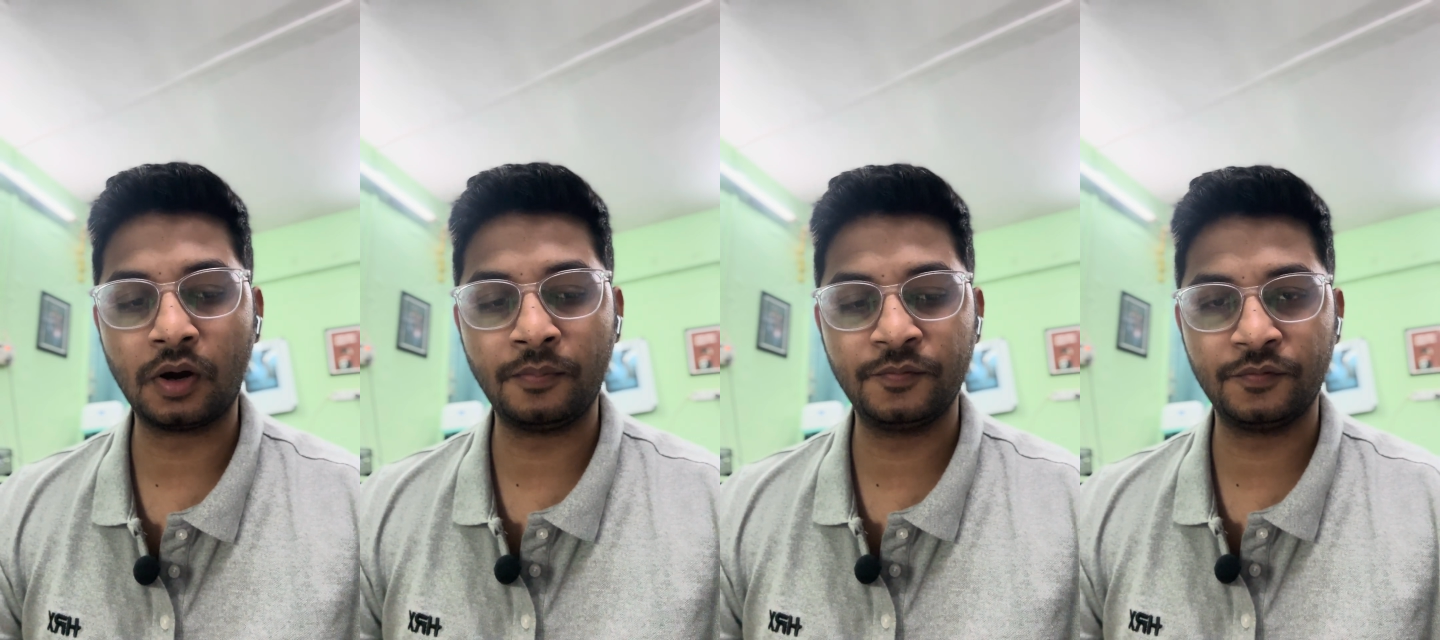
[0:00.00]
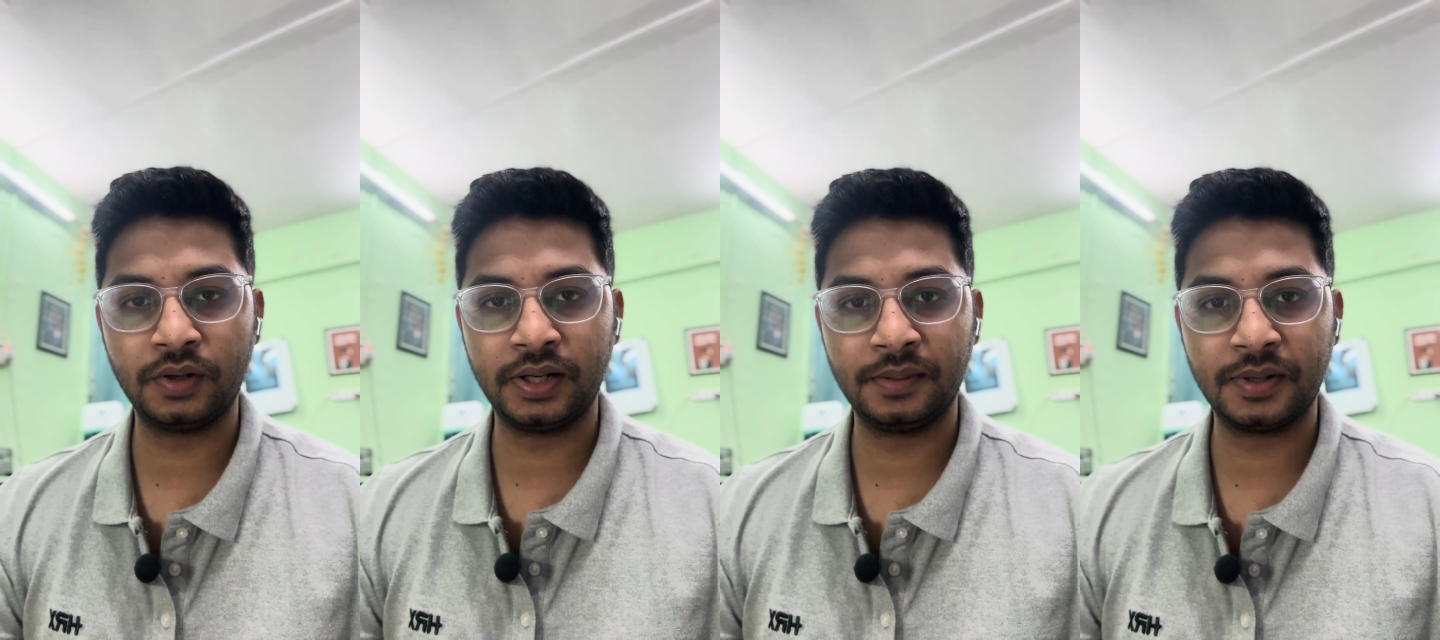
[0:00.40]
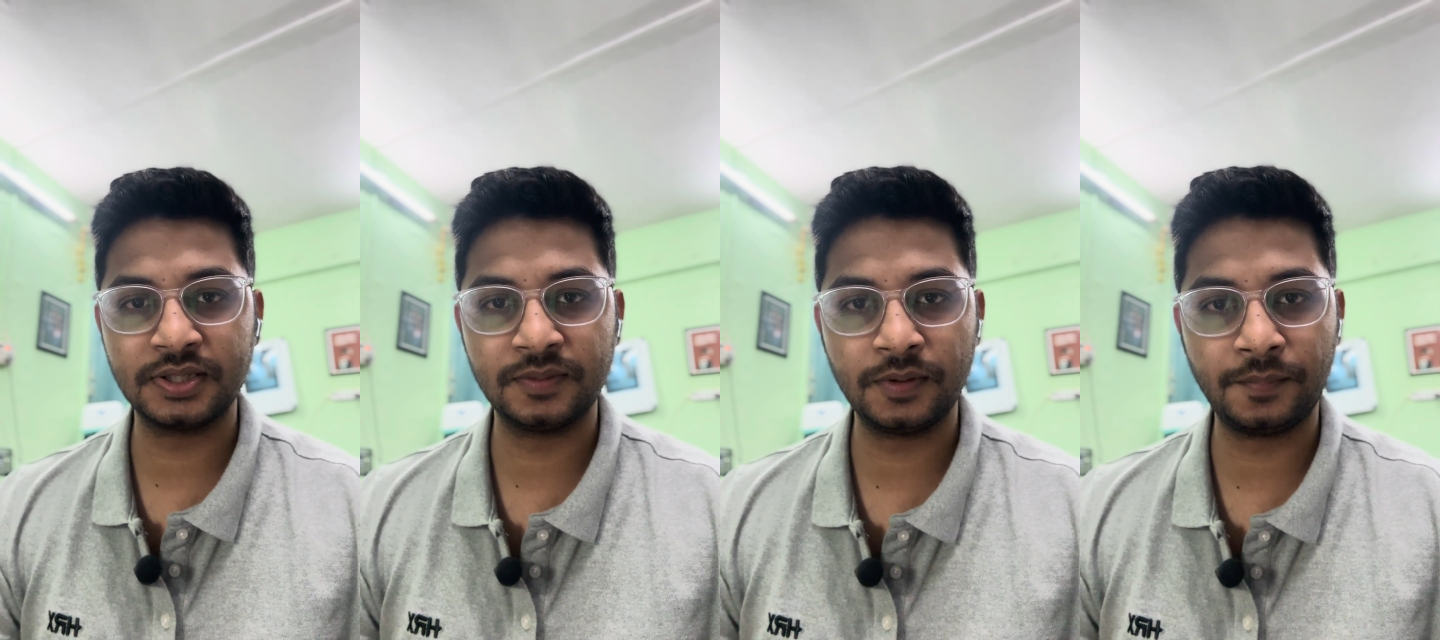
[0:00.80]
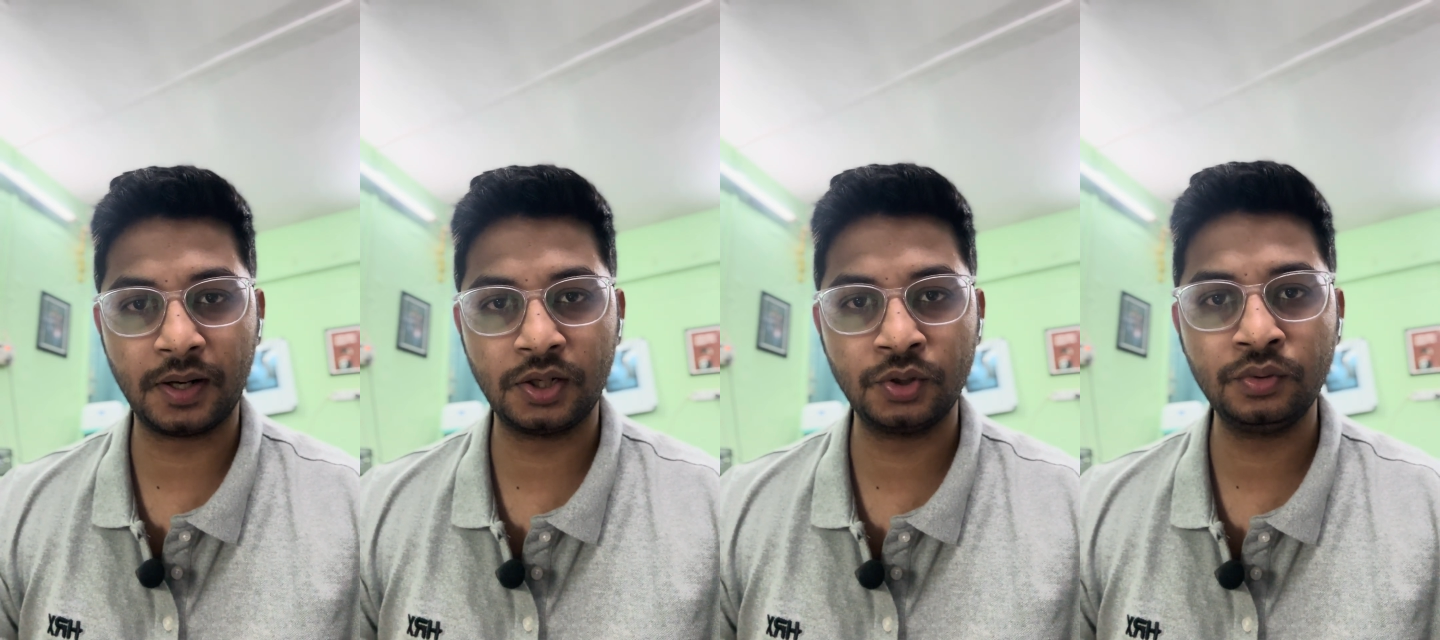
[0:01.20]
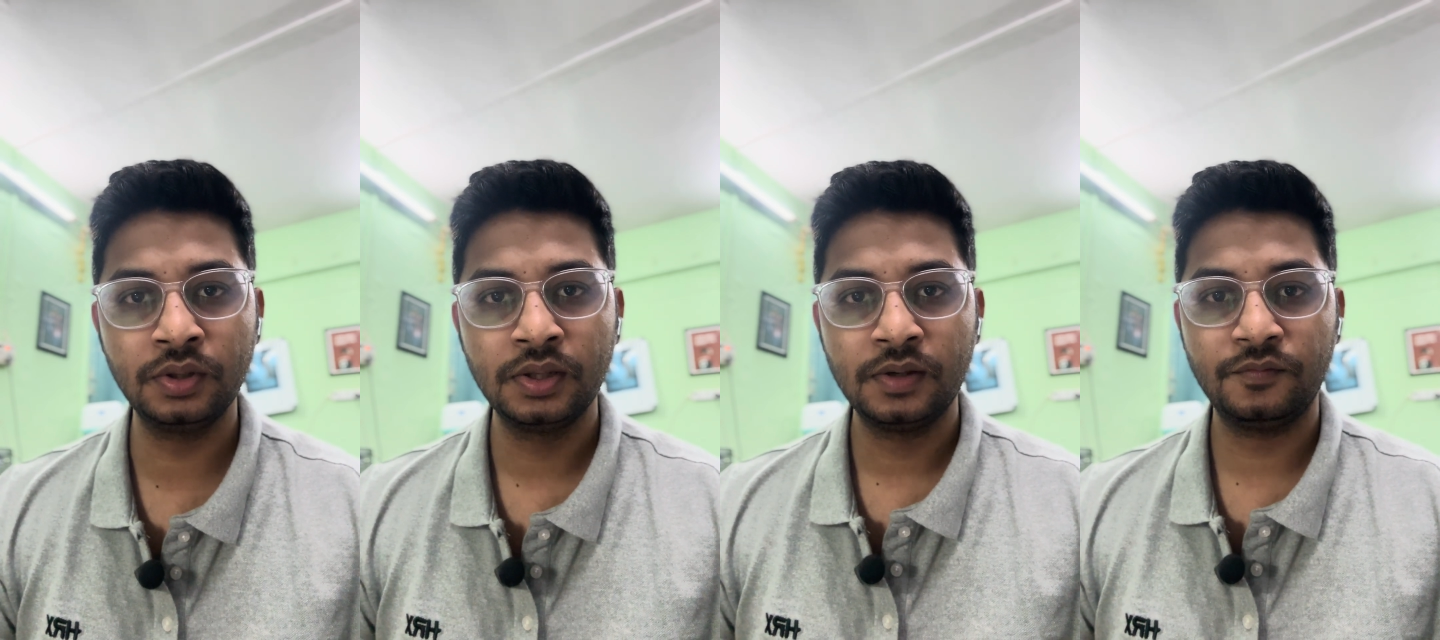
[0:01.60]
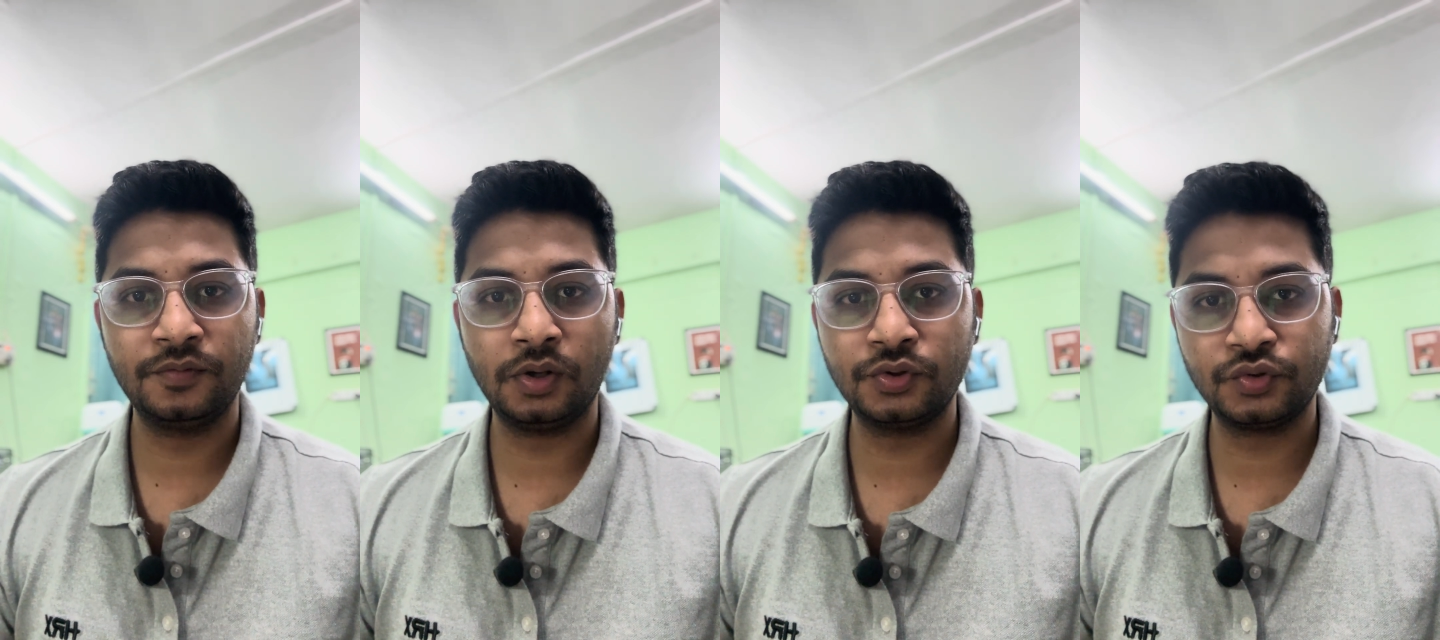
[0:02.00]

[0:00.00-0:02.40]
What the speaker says: opt for an MRCP part 2 without